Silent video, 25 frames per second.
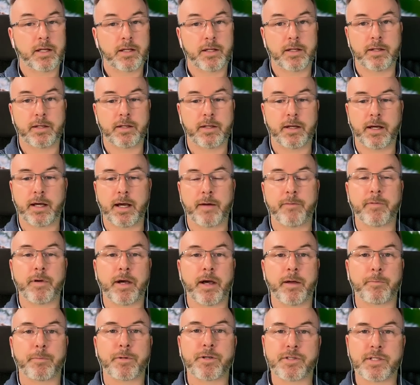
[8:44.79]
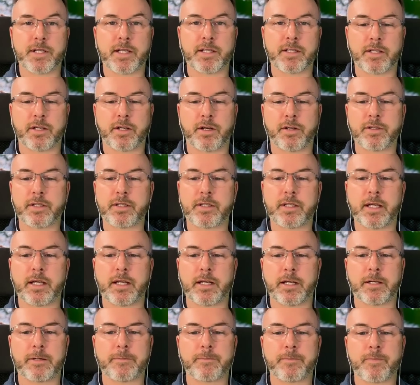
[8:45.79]
uh, I've, I've presented all the
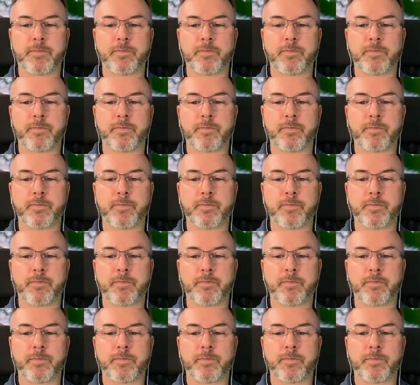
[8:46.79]
data